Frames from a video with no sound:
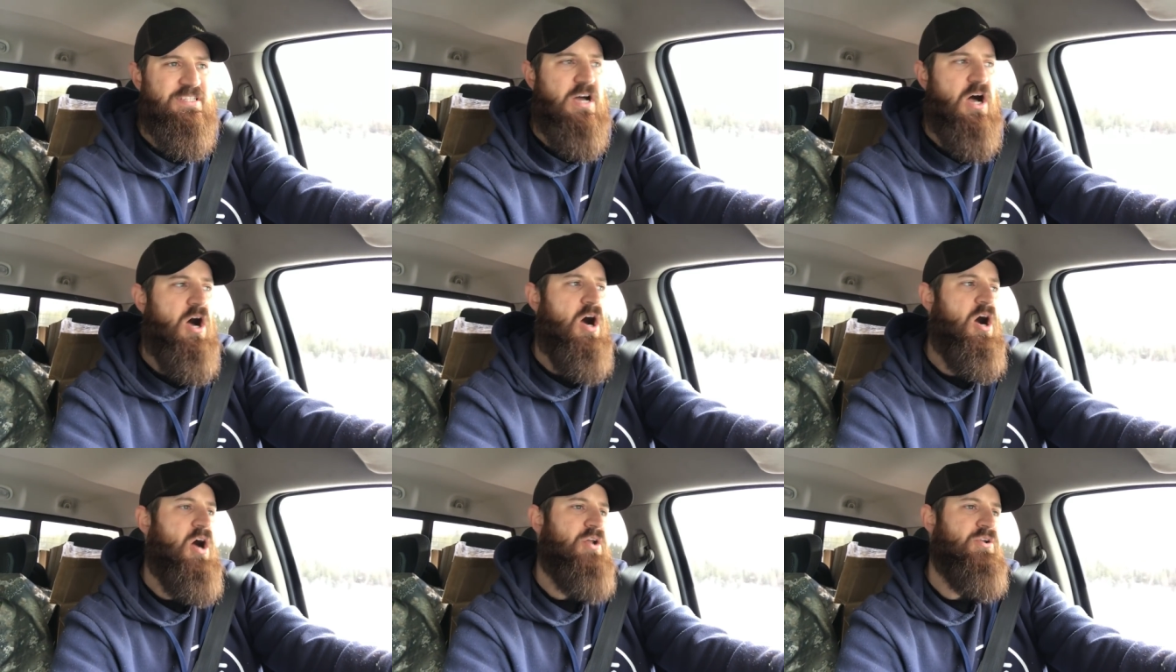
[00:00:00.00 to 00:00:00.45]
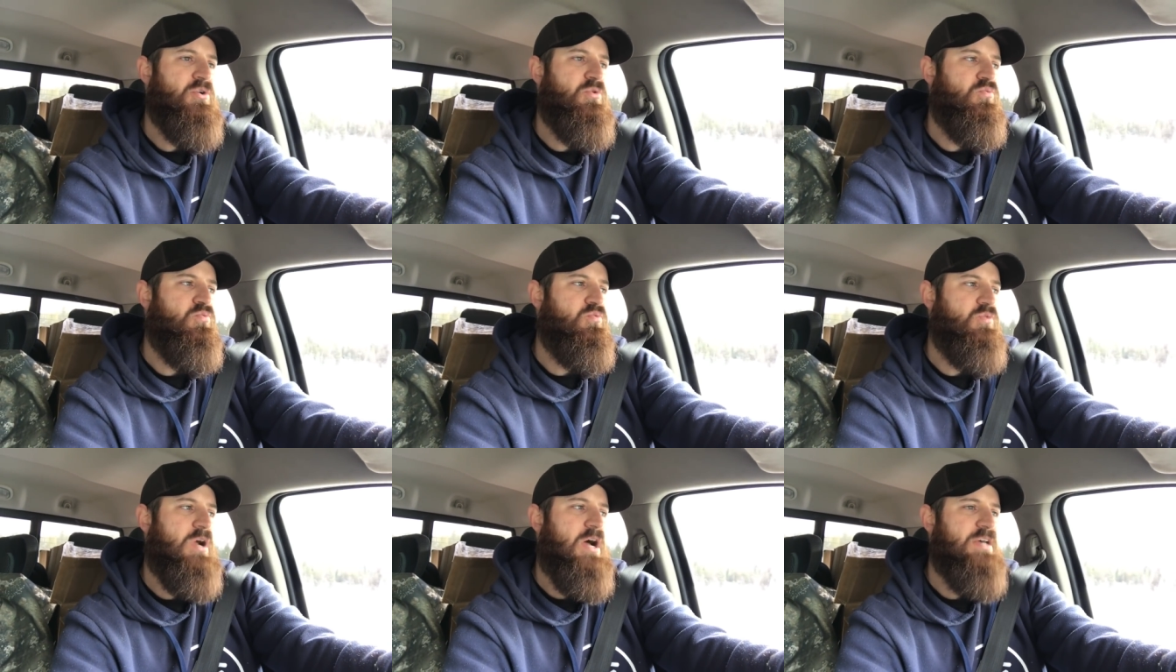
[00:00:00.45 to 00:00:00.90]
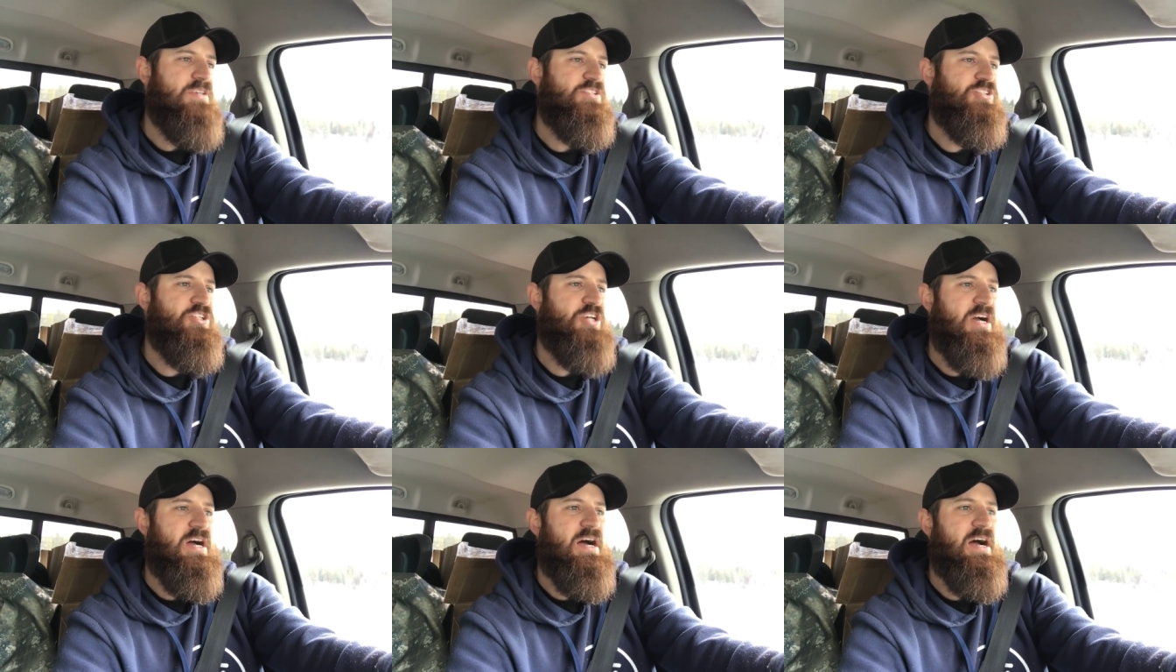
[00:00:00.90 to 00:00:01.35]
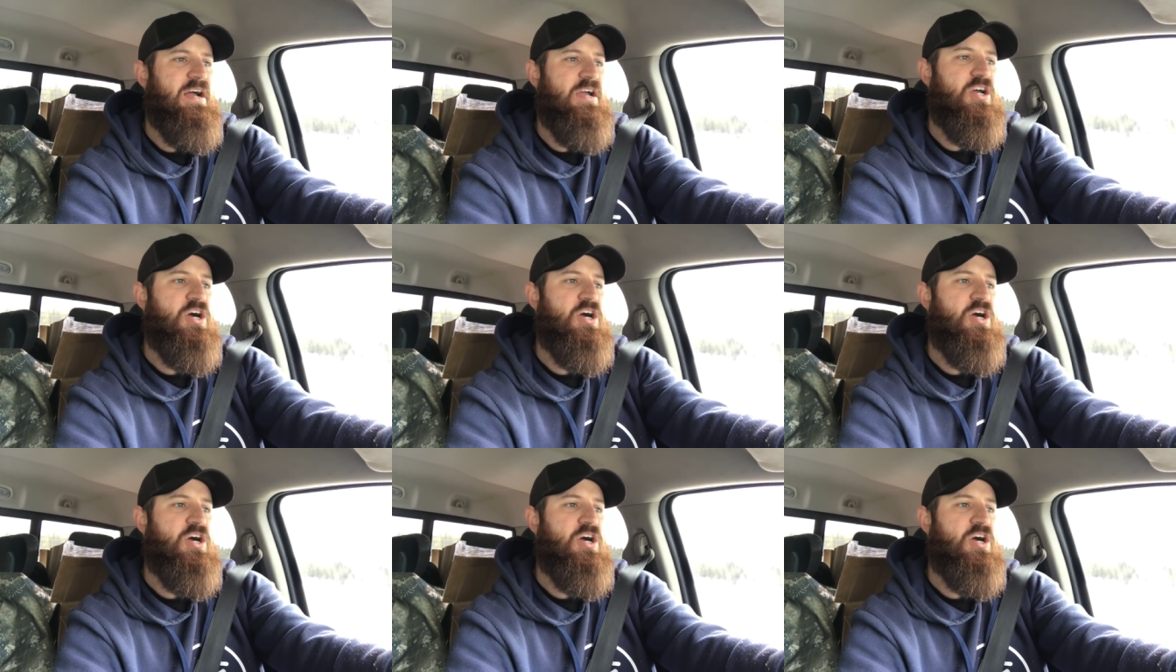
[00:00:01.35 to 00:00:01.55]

on Russia,